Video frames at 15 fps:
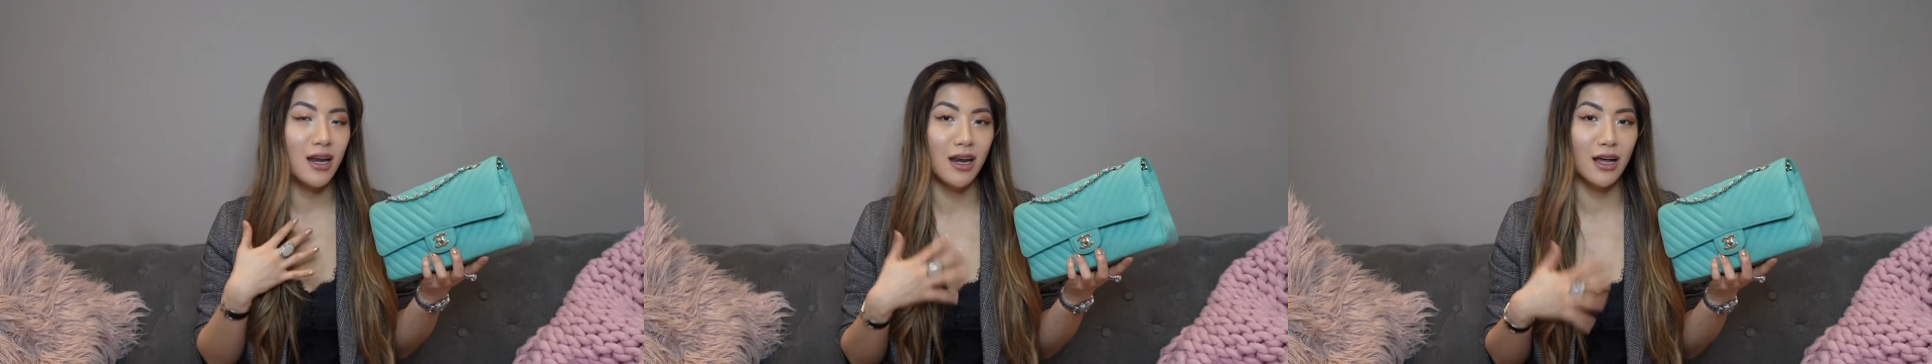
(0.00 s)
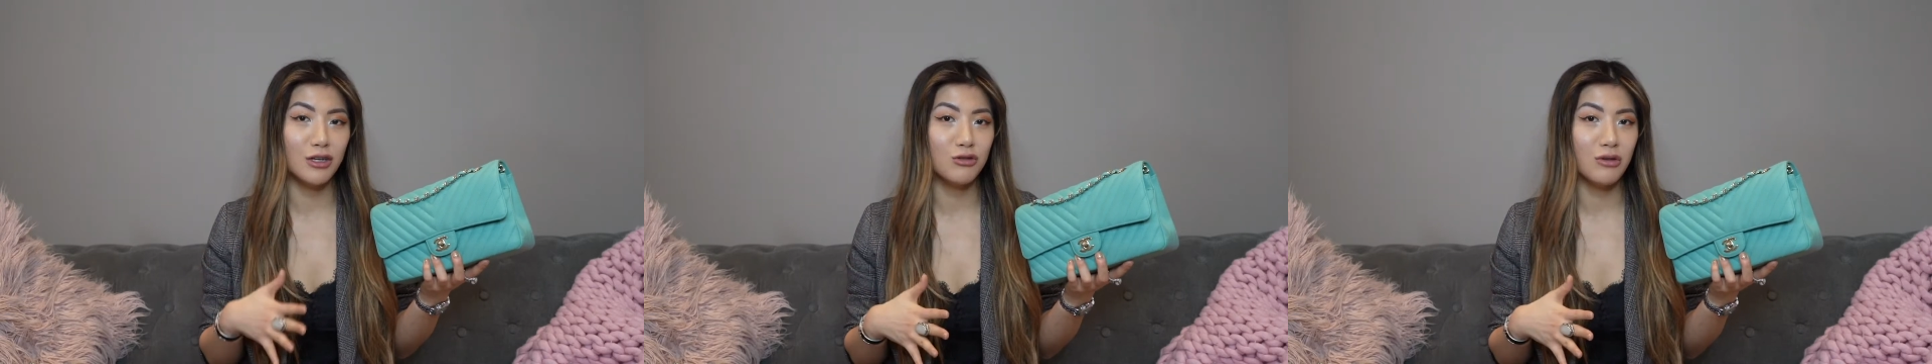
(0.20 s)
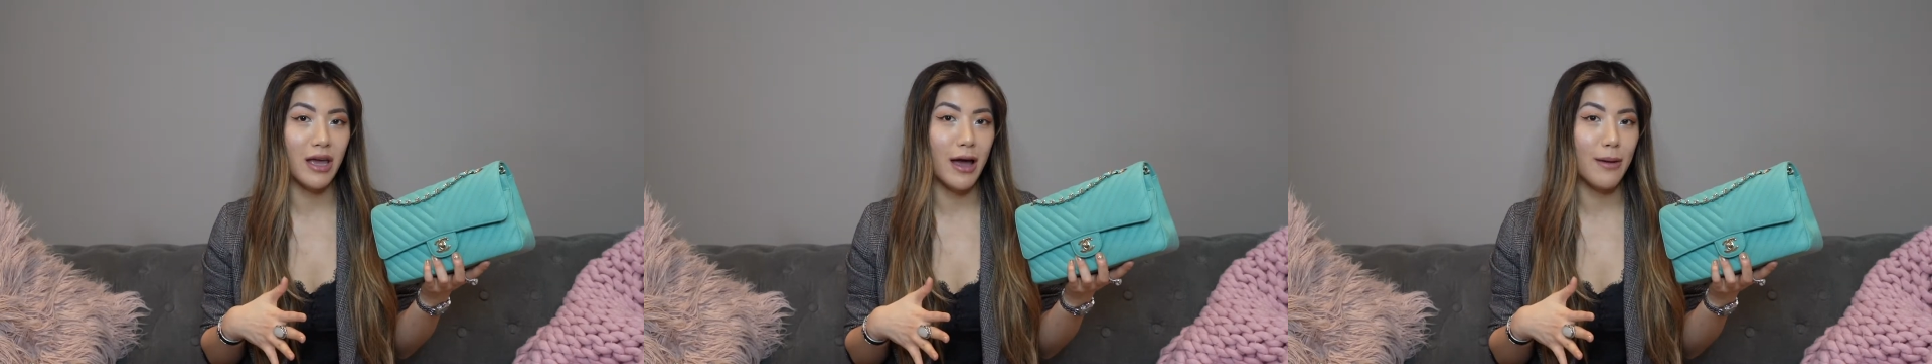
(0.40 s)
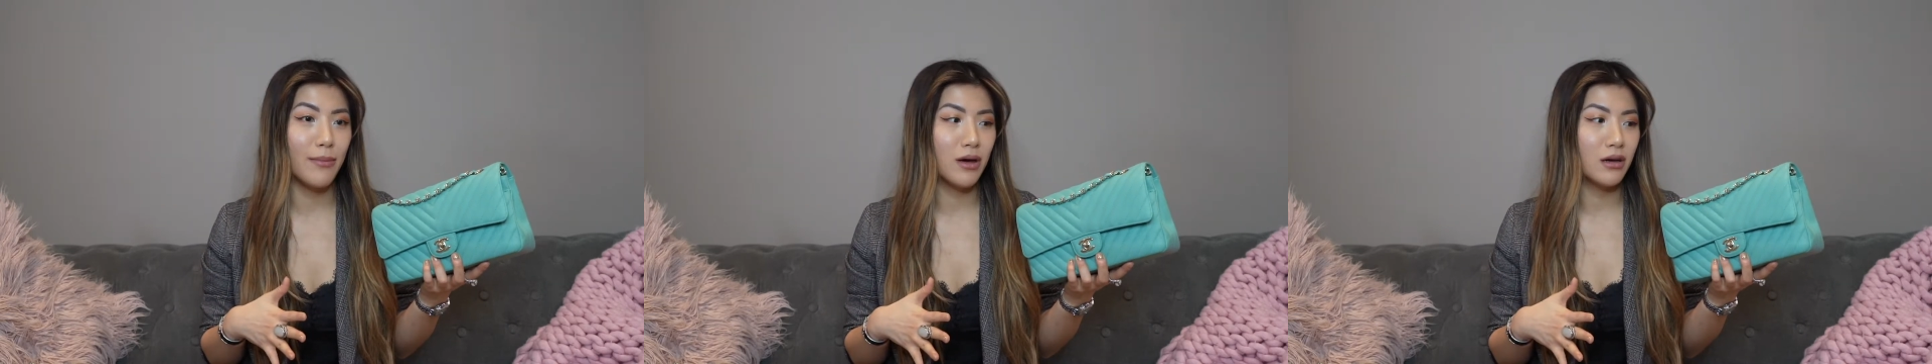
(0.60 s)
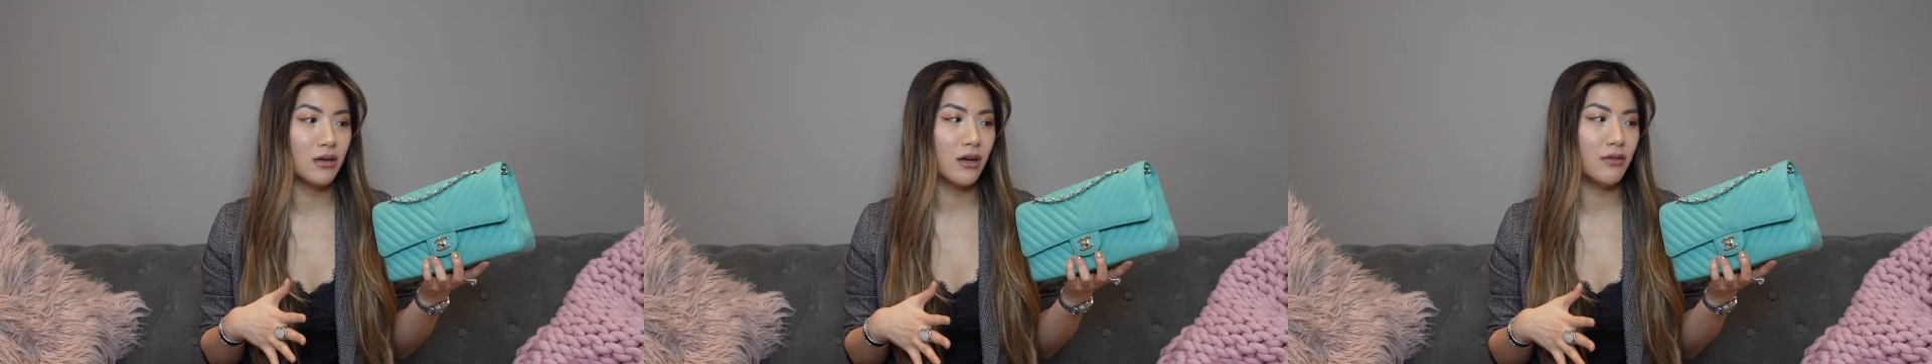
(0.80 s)
luxury
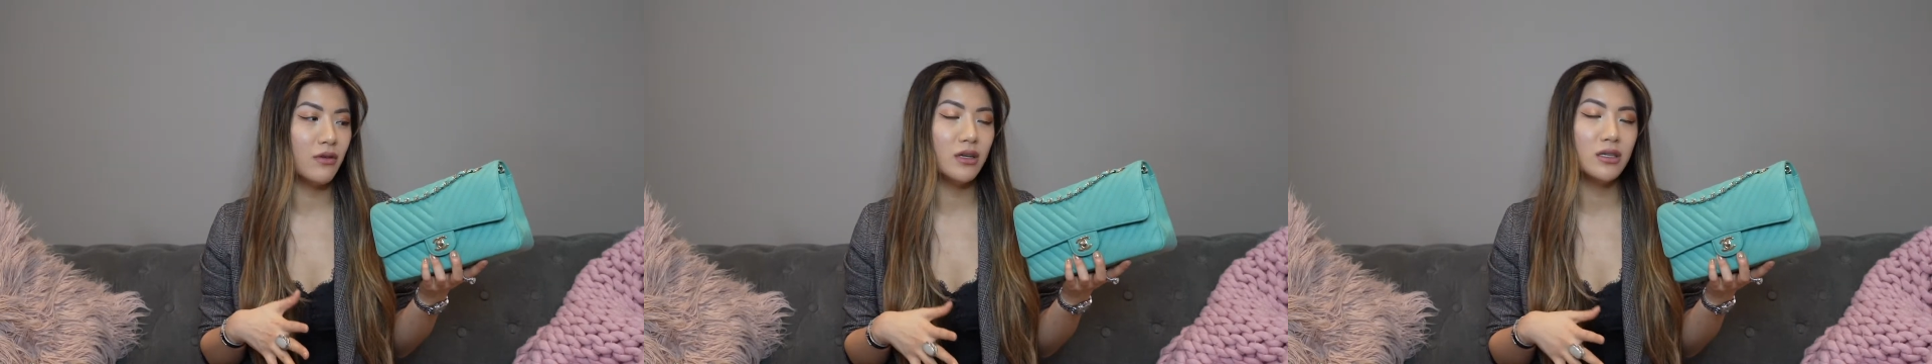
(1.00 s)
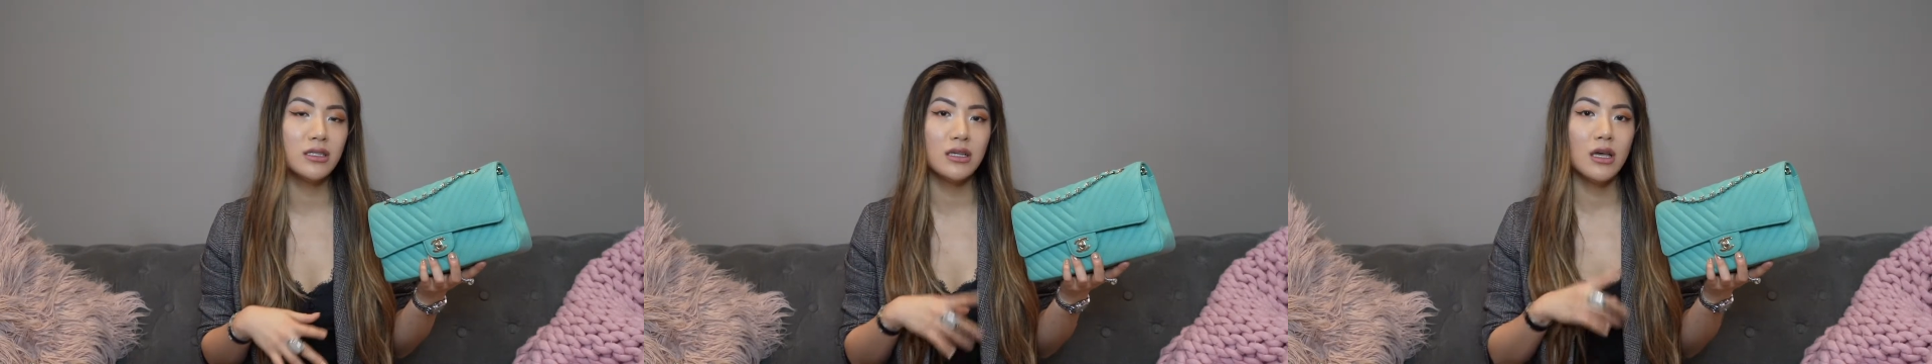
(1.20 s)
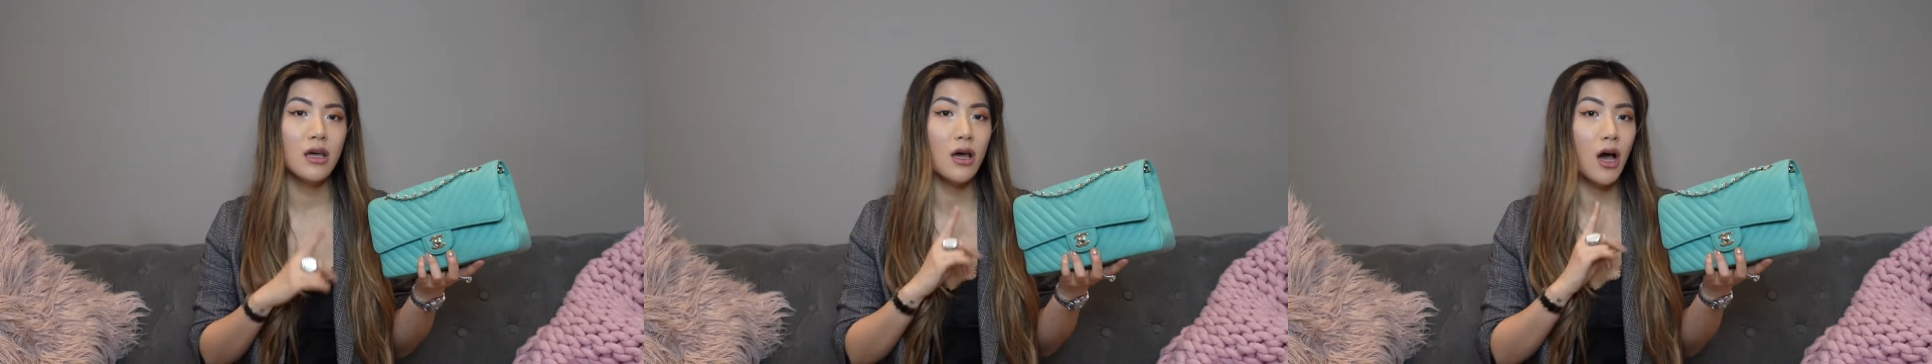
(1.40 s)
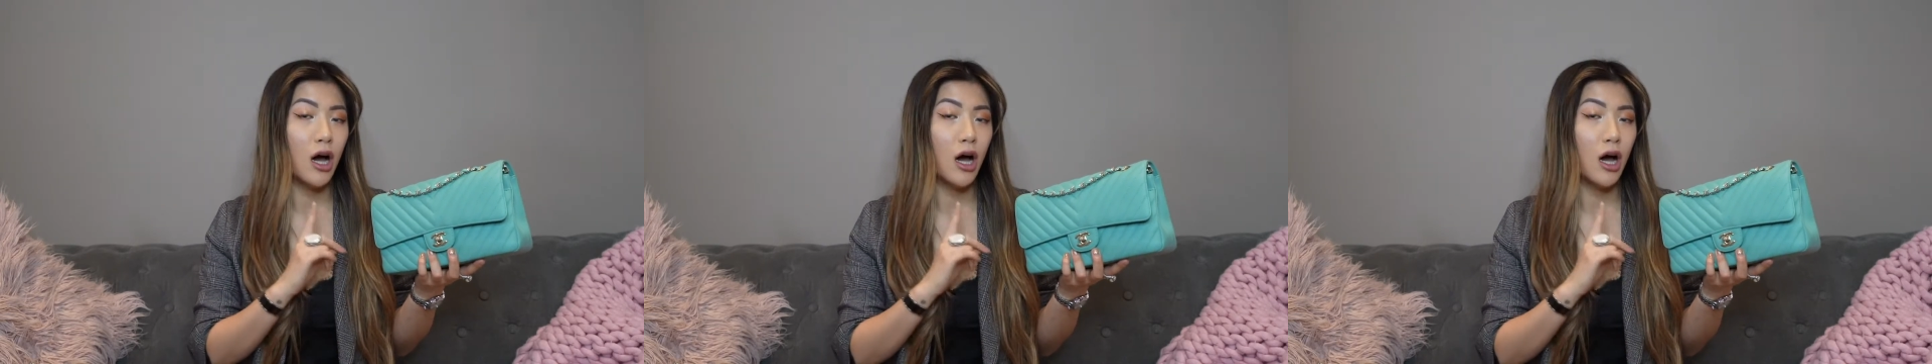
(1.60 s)
handbag lovers,